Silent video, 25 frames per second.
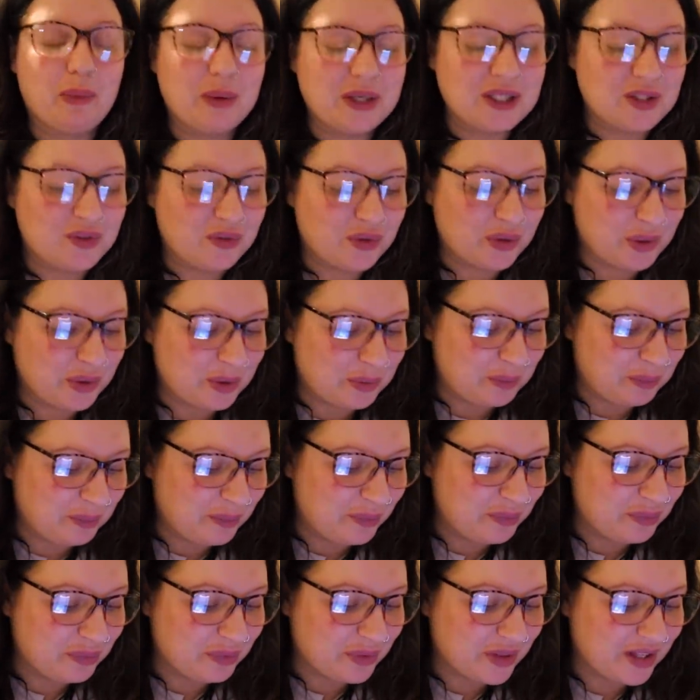whiz through them.
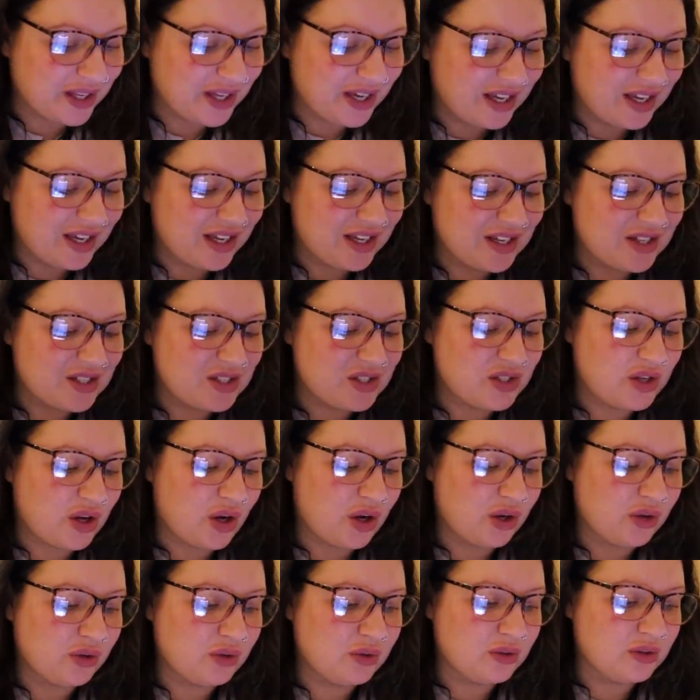
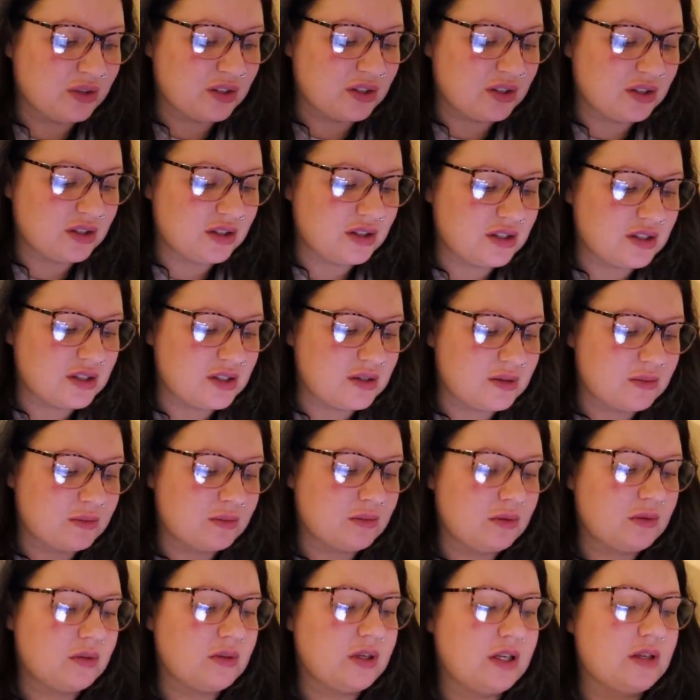So
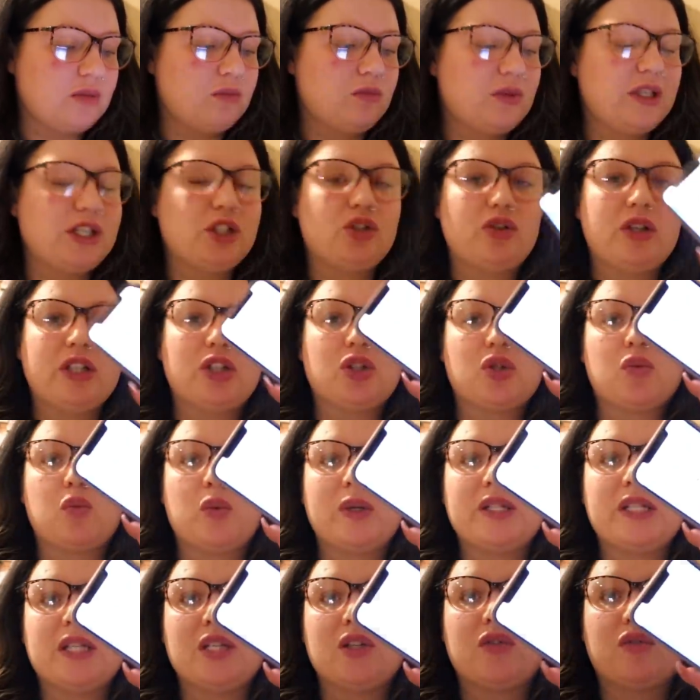it literally just
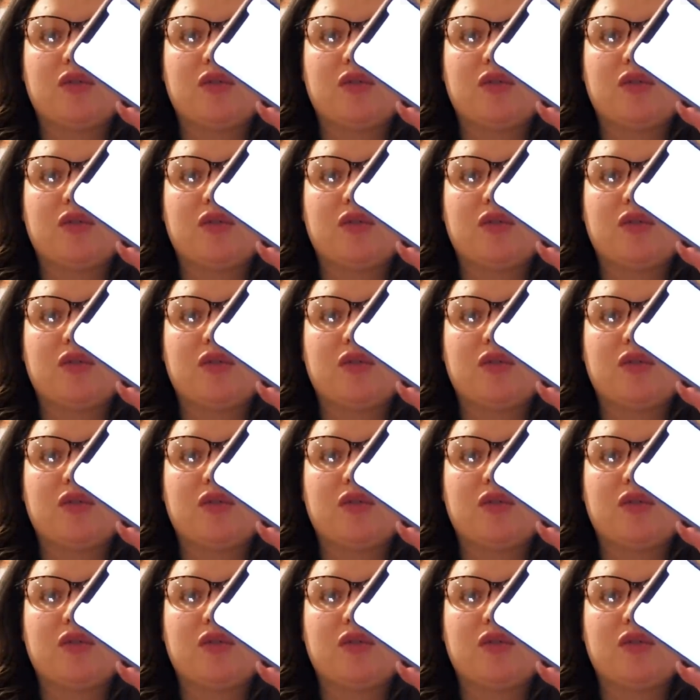whizzes